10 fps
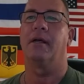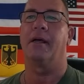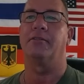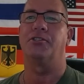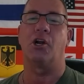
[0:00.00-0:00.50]

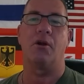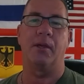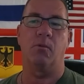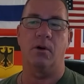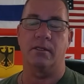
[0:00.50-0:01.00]
and
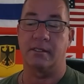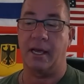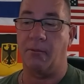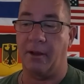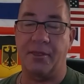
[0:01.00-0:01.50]
Jeremy Woods.
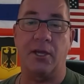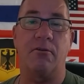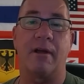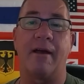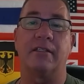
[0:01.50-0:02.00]
Anyway, thank
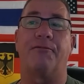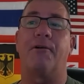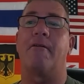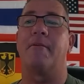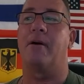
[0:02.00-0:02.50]
you guys
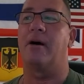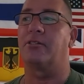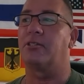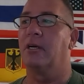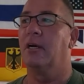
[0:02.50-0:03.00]
very
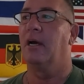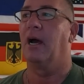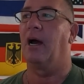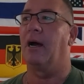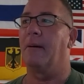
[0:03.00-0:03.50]
much.
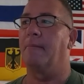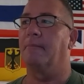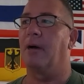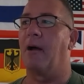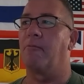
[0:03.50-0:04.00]
Um,
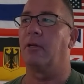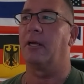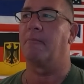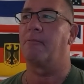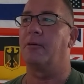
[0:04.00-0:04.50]
I
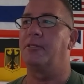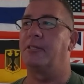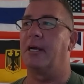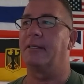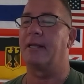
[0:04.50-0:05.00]
really
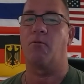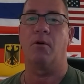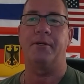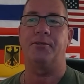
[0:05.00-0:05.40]
appreciate that. We'll